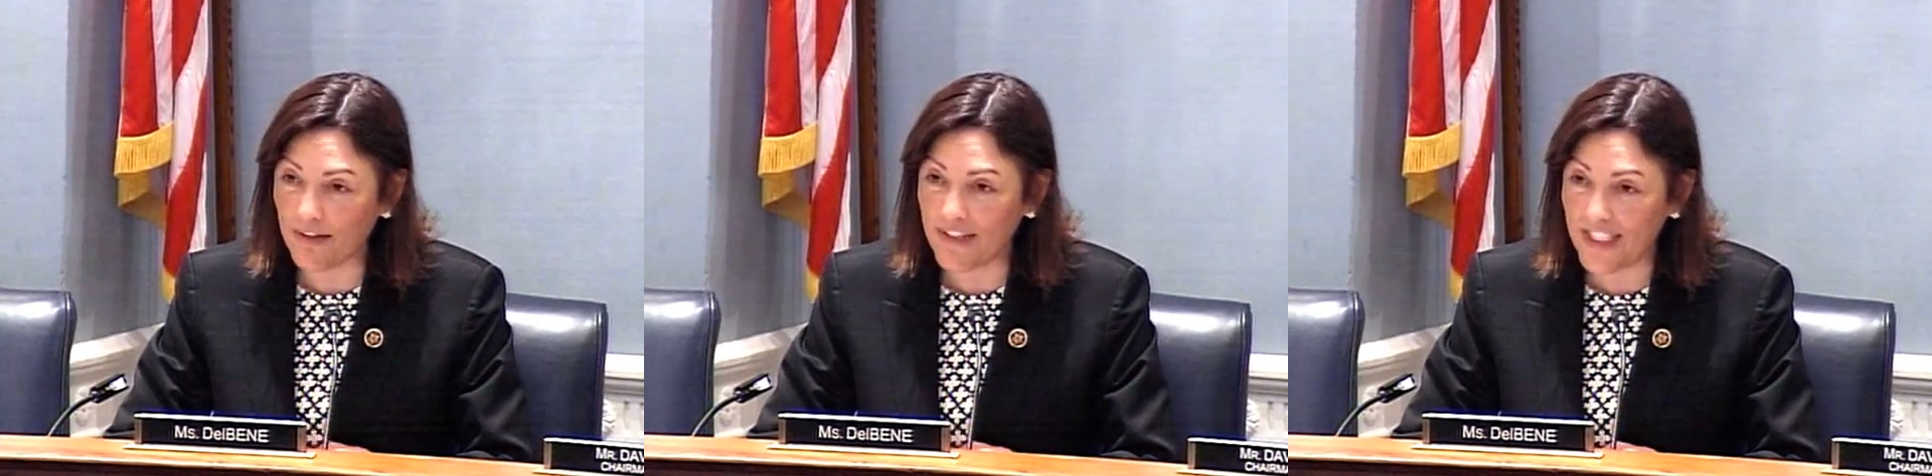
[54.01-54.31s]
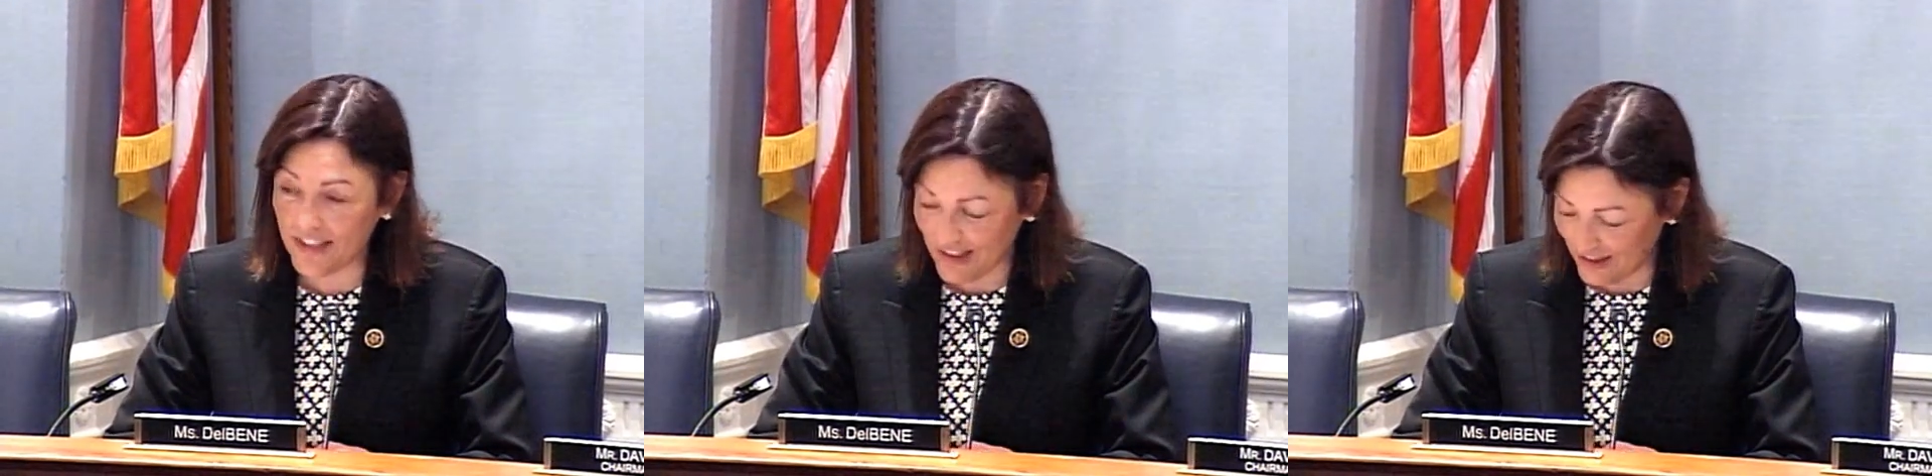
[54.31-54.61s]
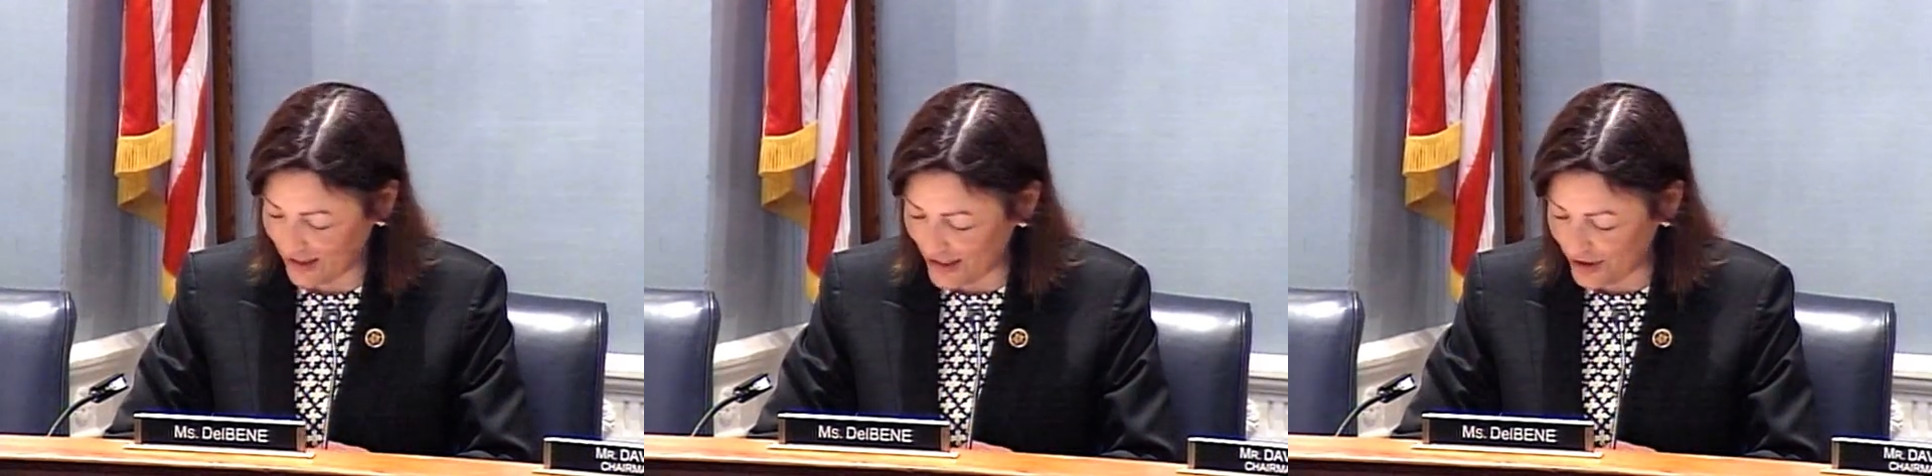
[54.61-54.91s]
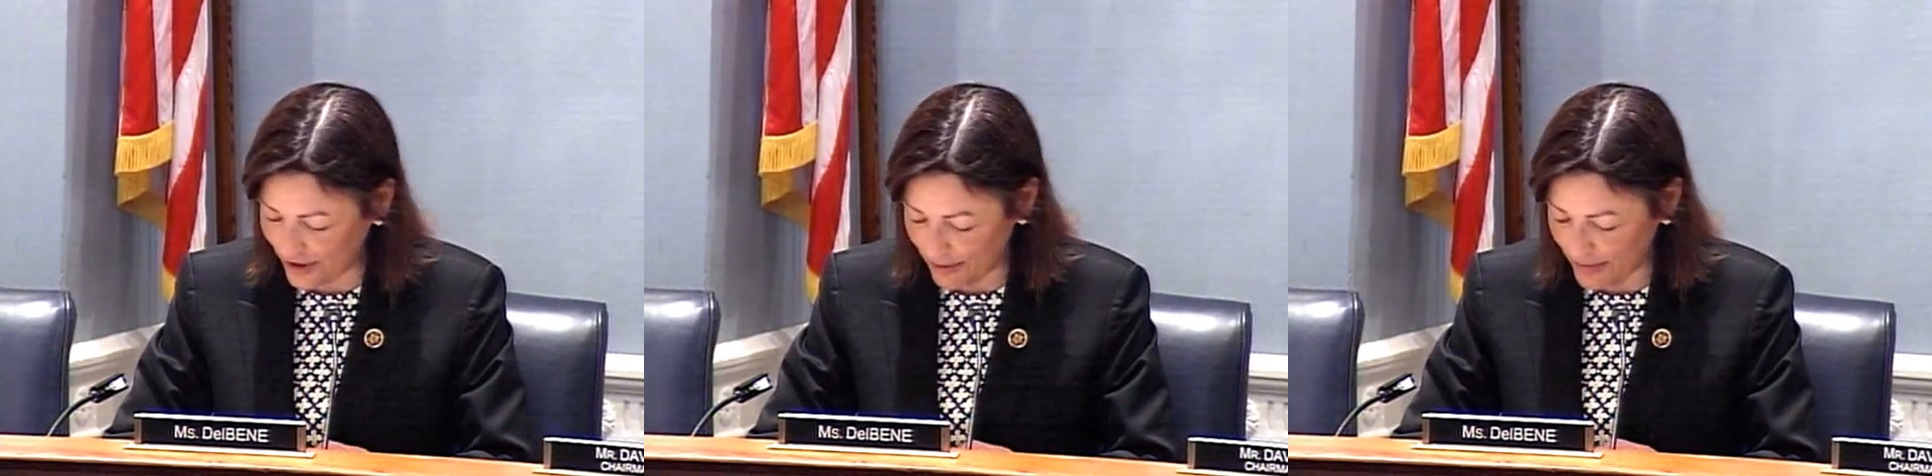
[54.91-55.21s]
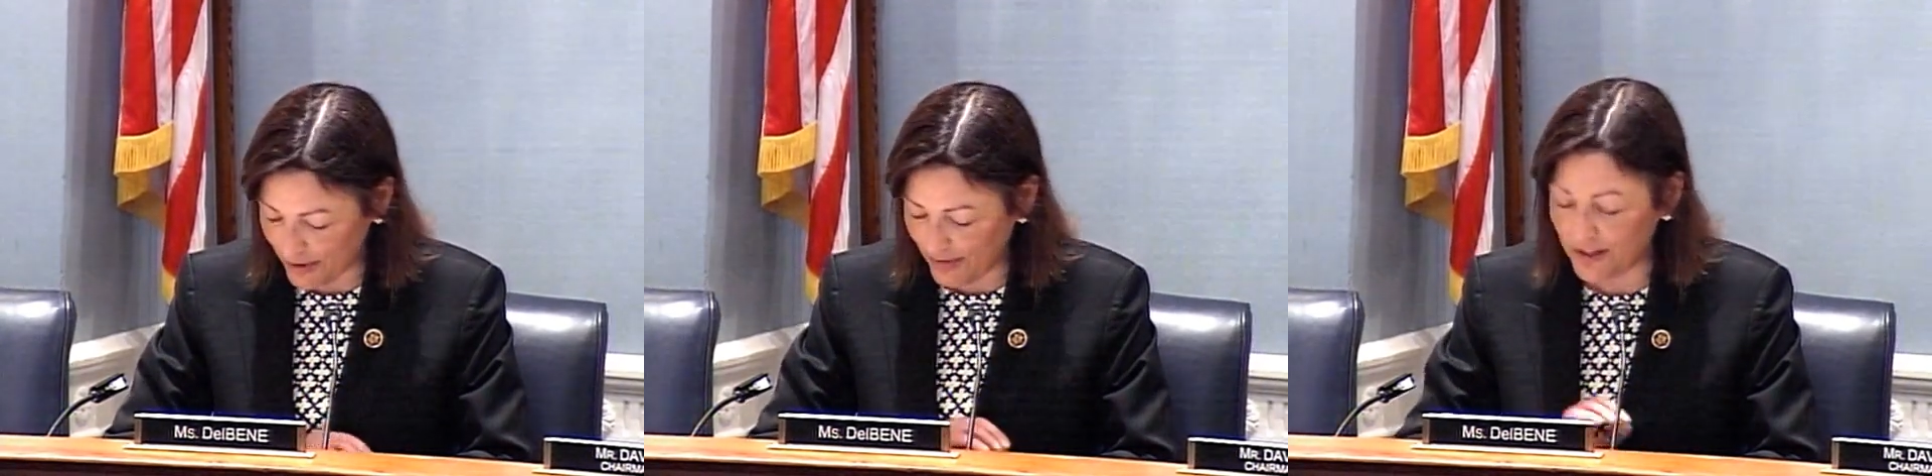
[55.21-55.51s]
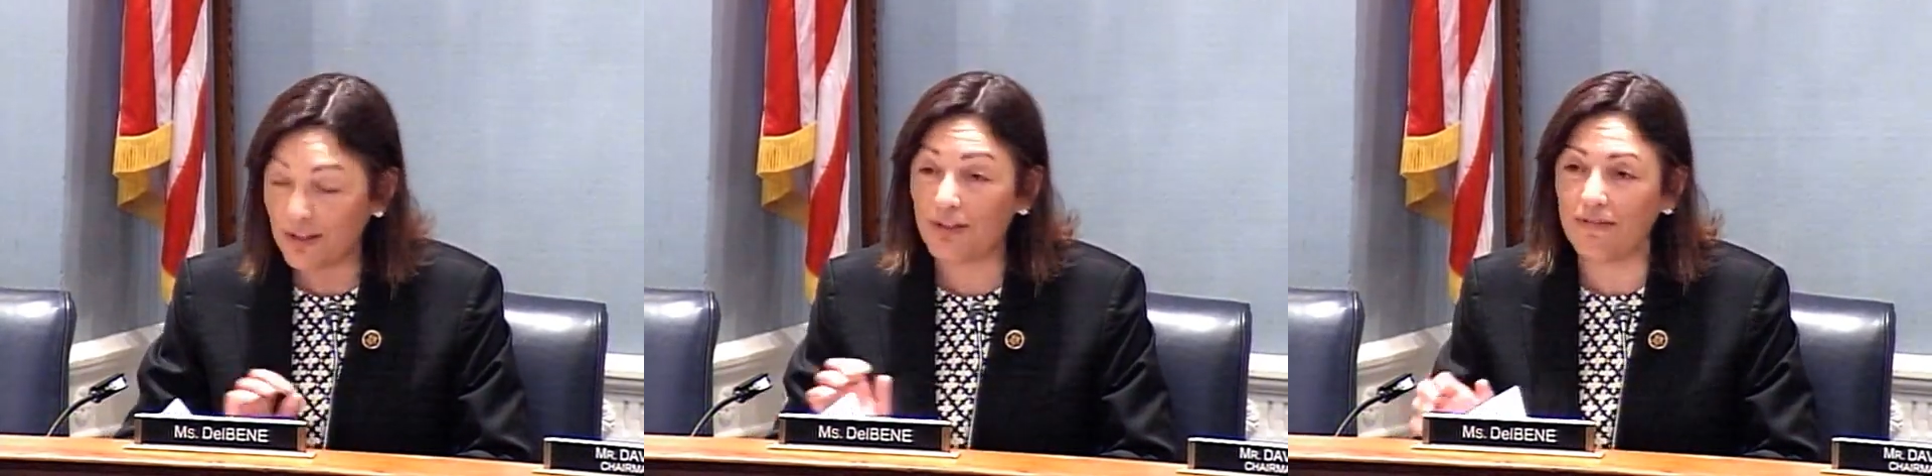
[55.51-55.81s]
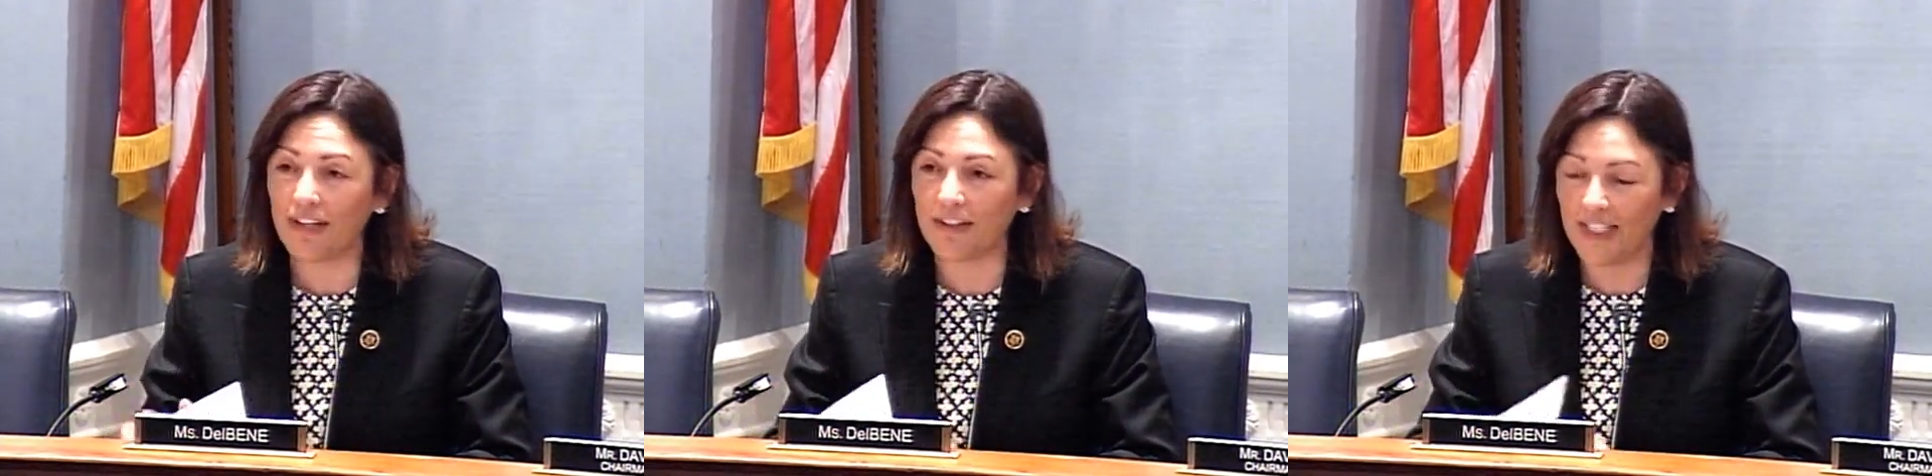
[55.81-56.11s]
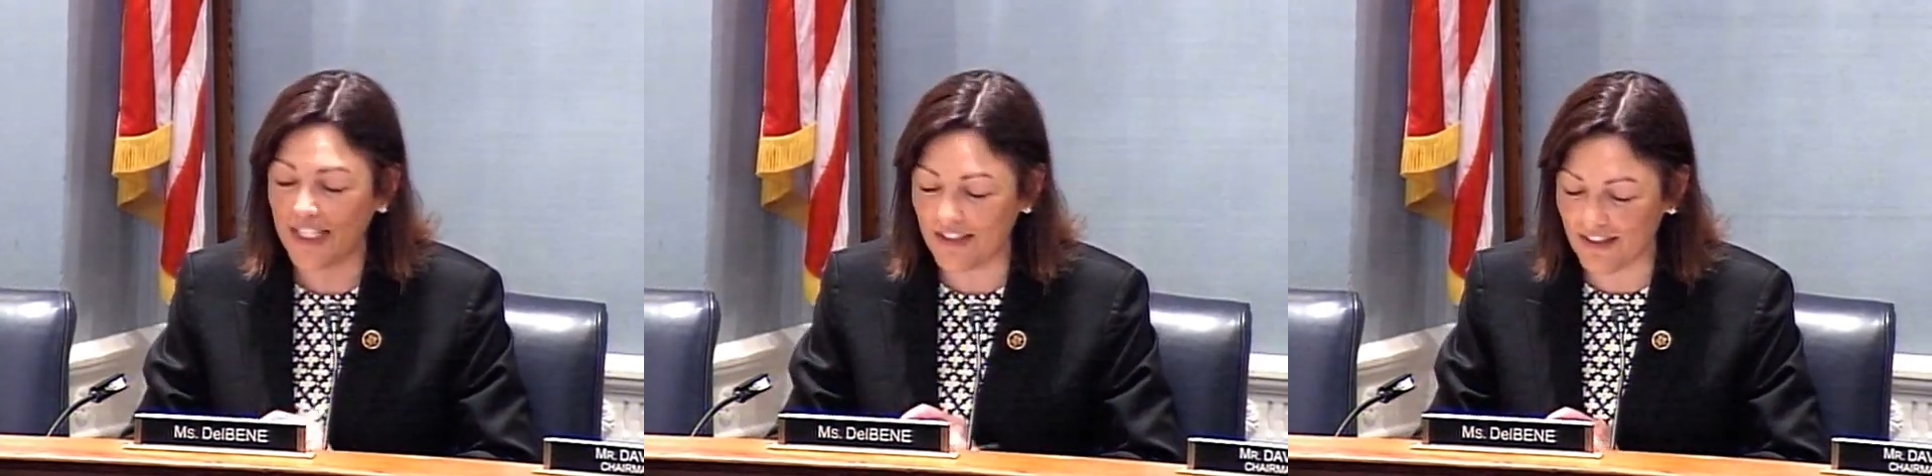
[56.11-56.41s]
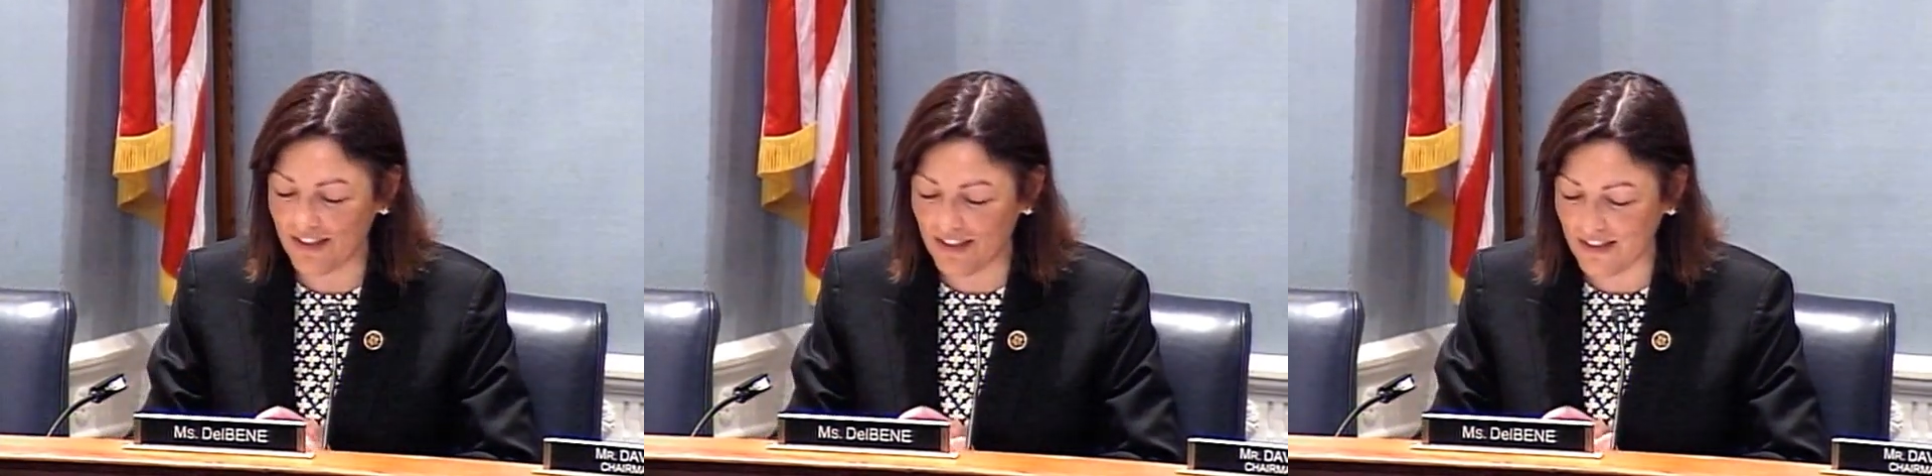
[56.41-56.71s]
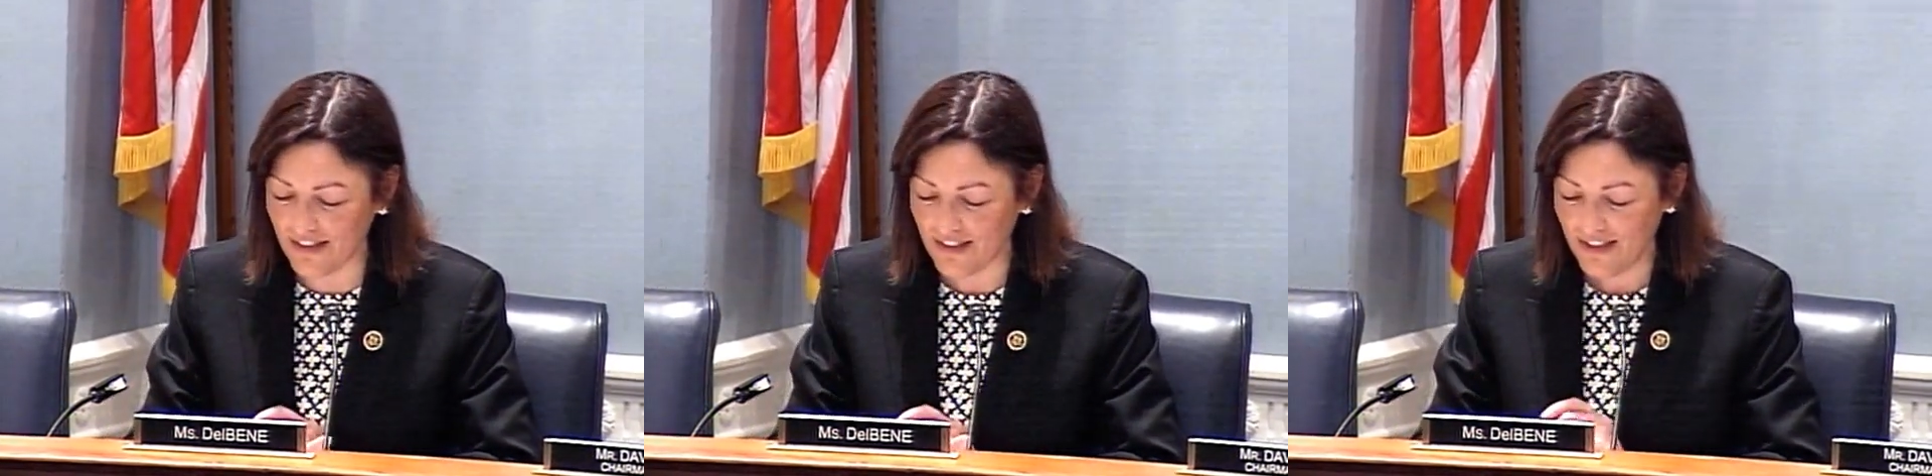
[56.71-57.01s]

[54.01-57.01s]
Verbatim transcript: an insular issue between two federal agencies.